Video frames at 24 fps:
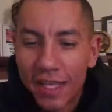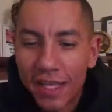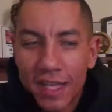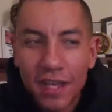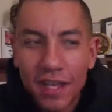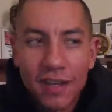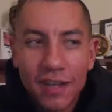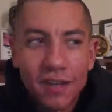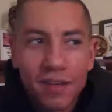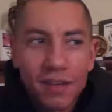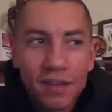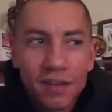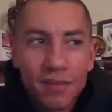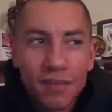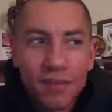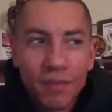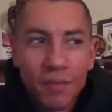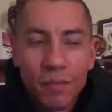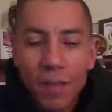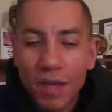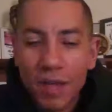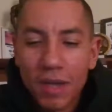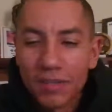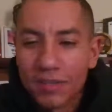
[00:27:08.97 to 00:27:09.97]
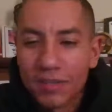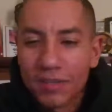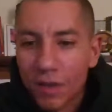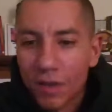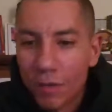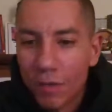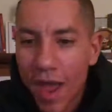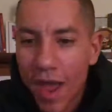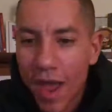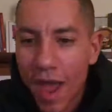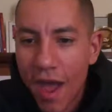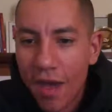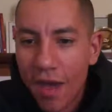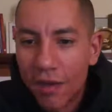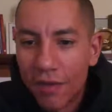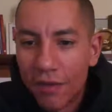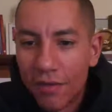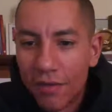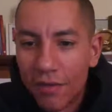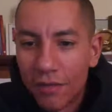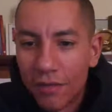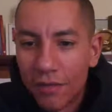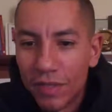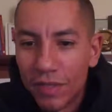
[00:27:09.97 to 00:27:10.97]
getting muscled
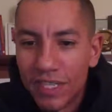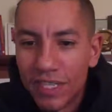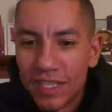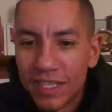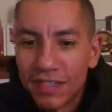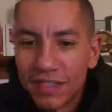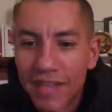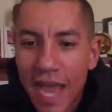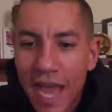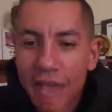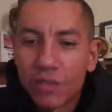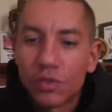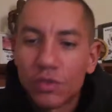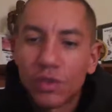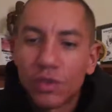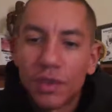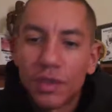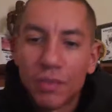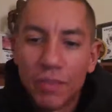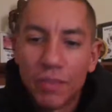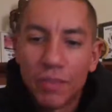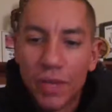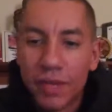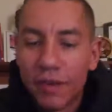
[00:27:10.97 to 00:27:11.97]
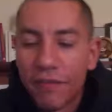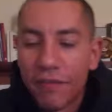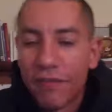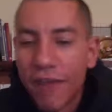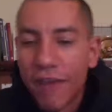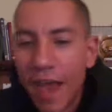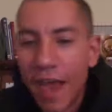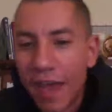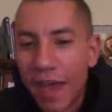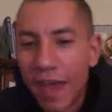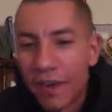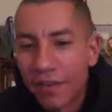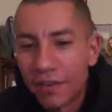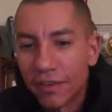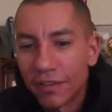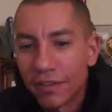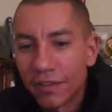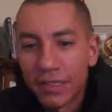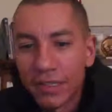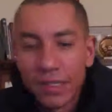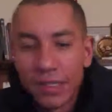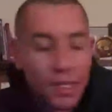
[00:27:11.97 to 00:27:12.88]
around with these naturally bigger fighters.